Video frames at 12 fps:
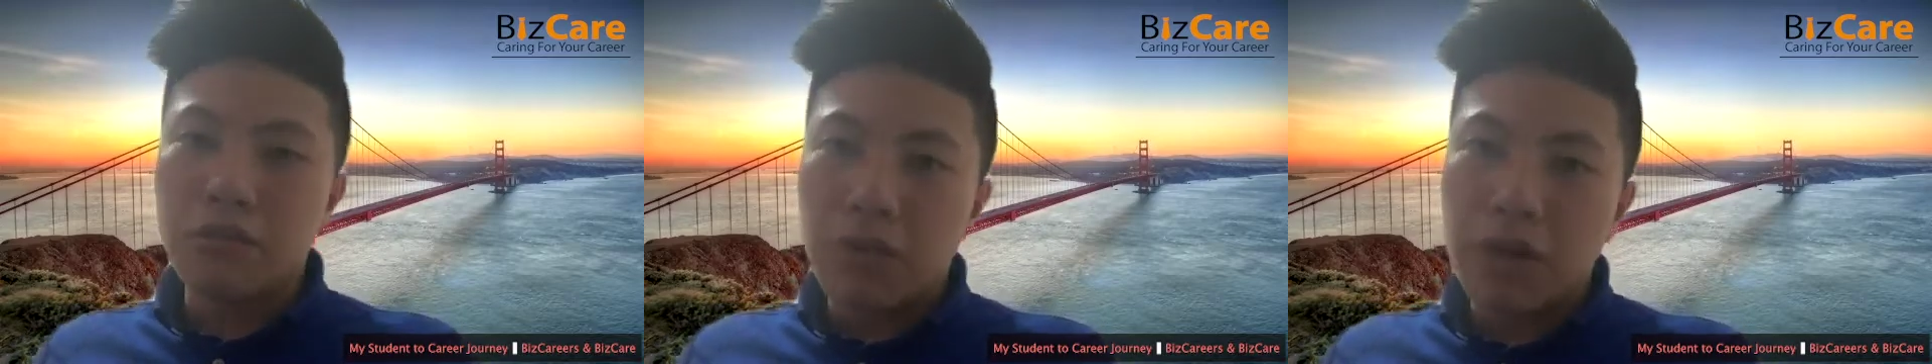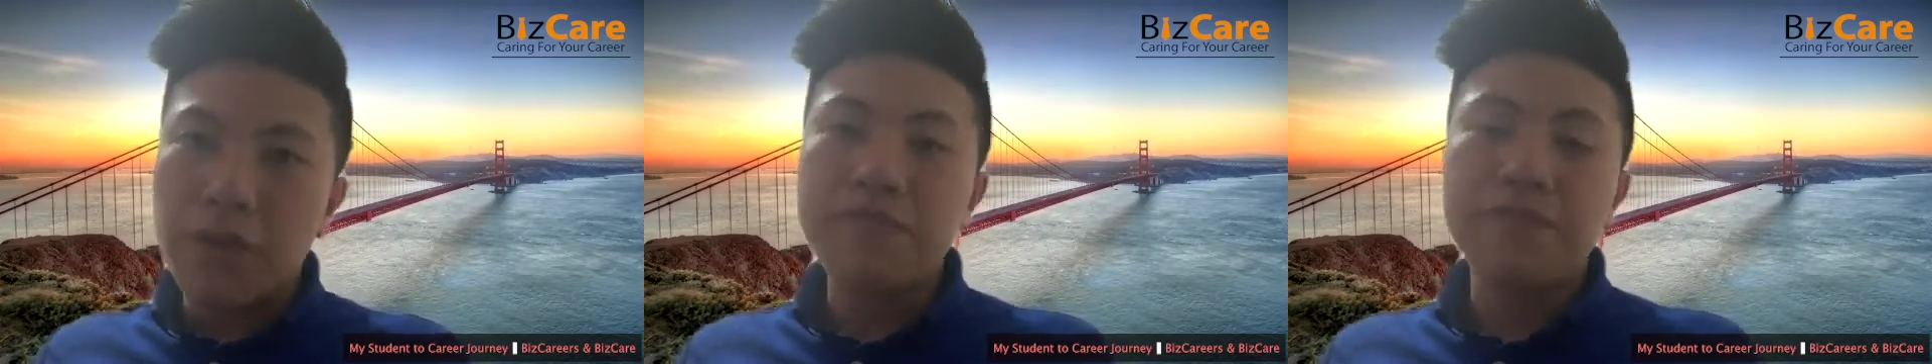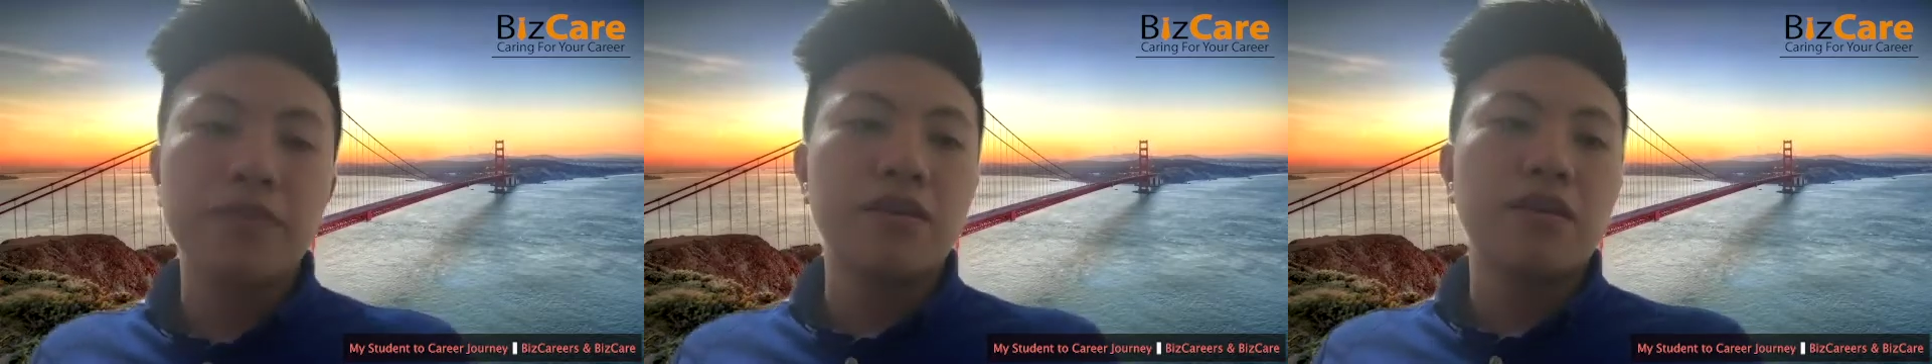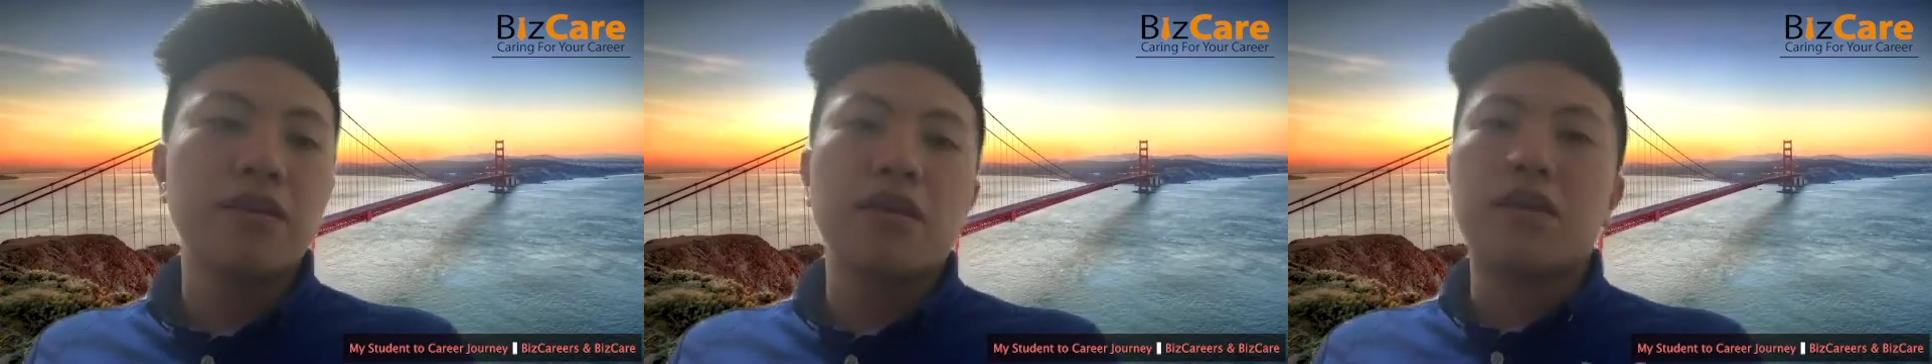world,
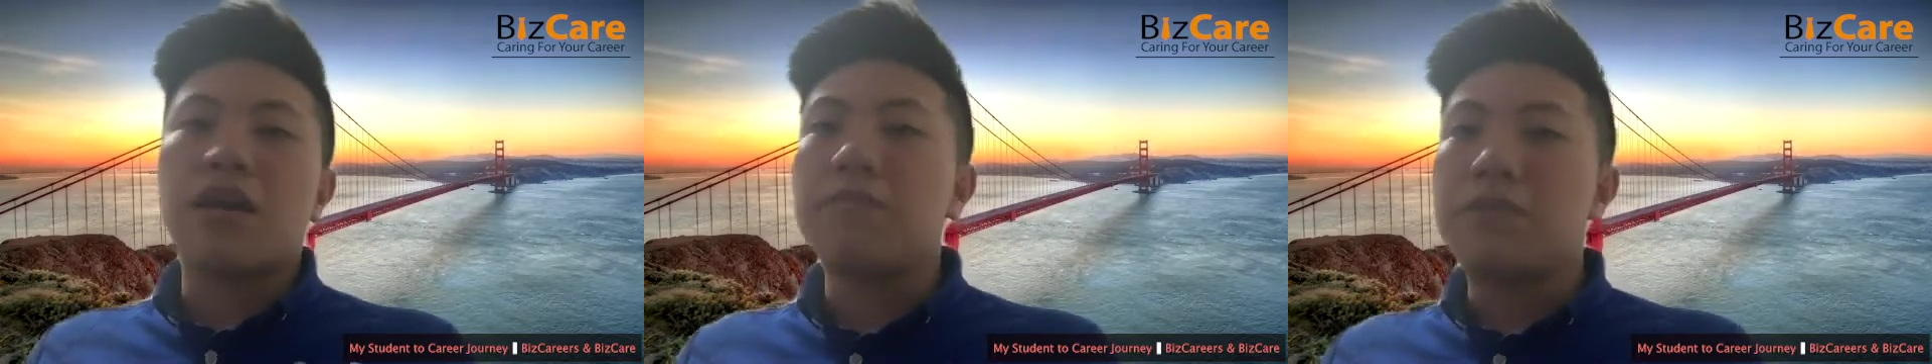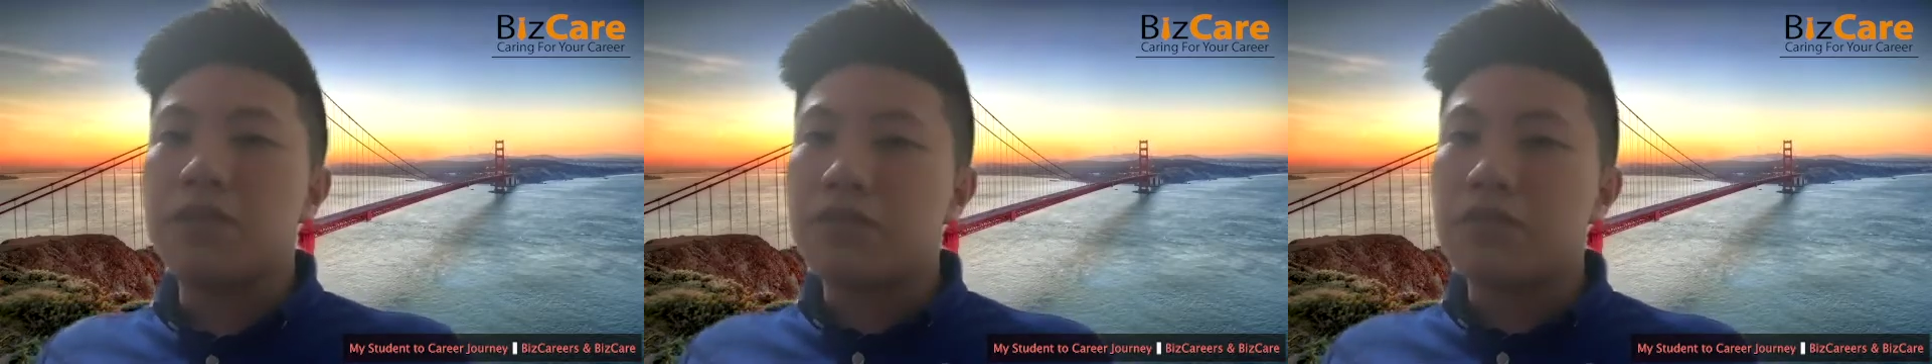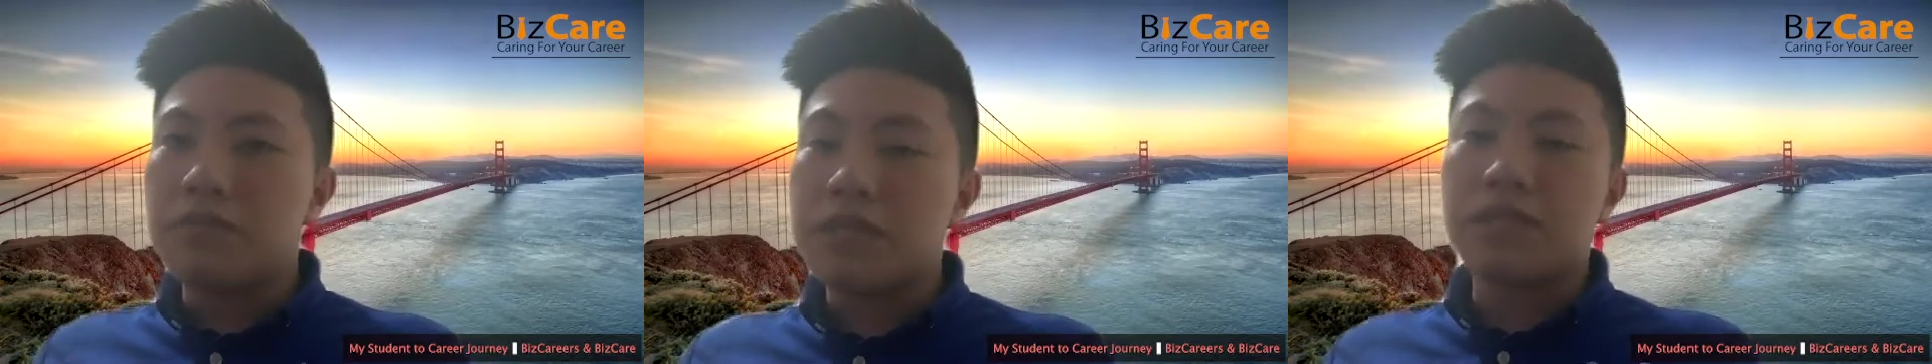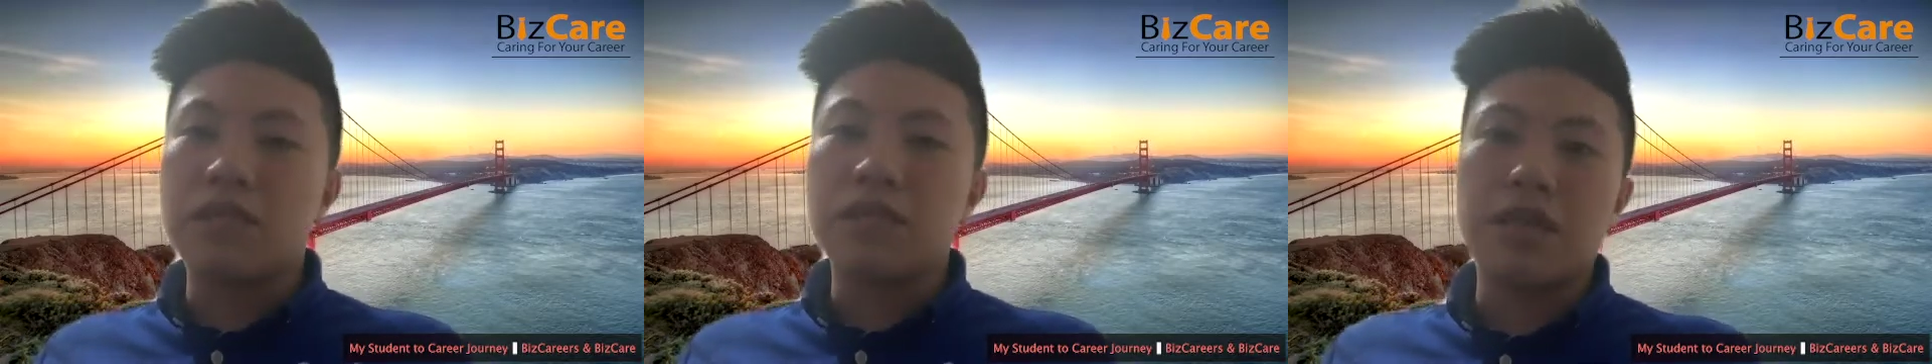come into the
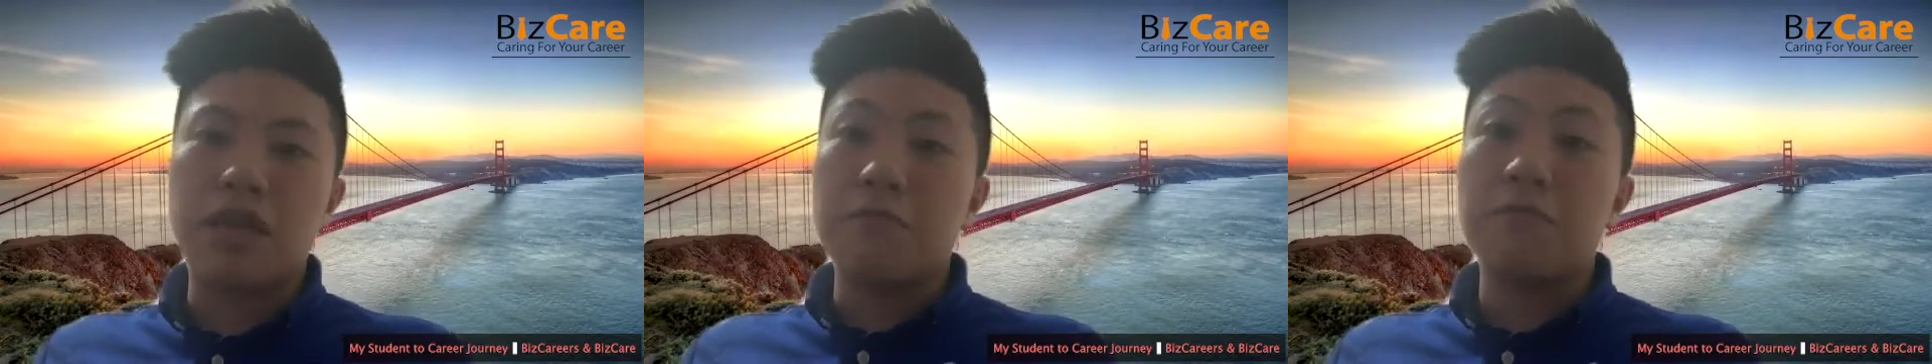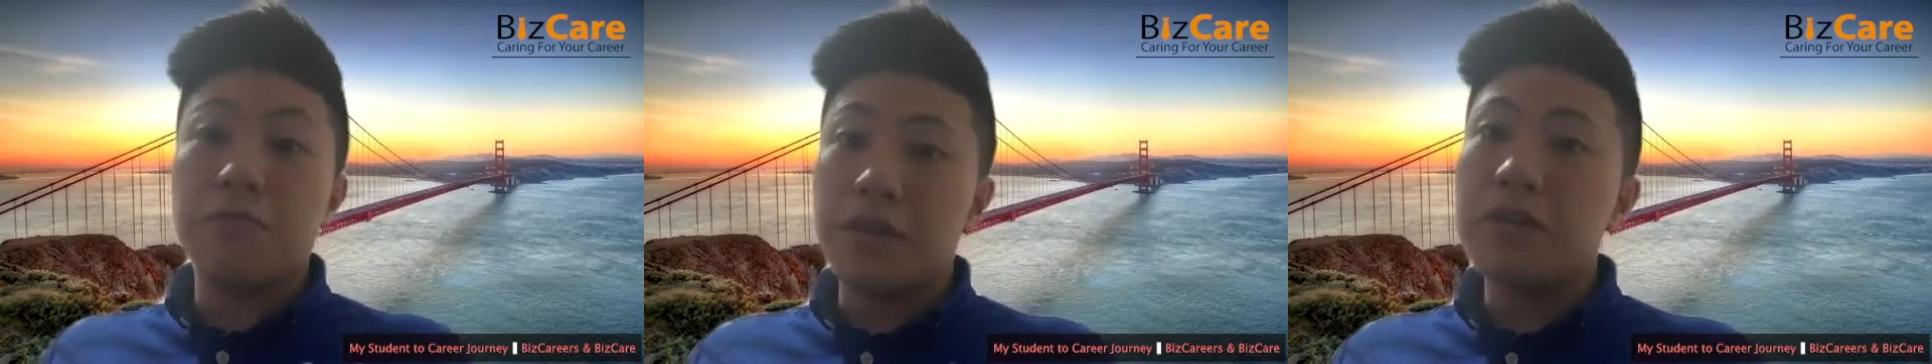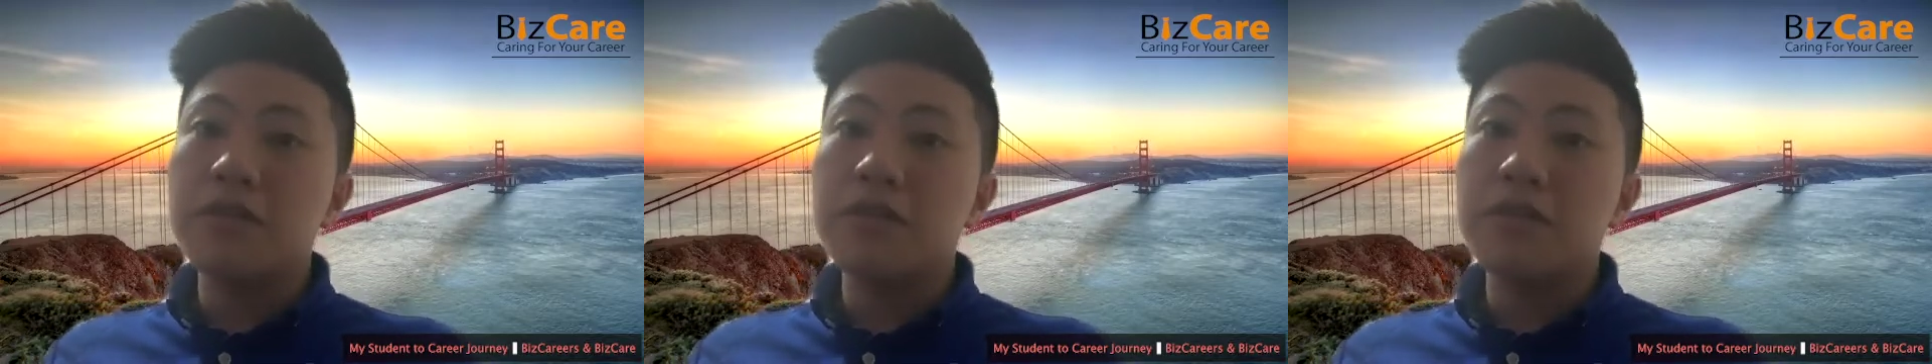business and fail.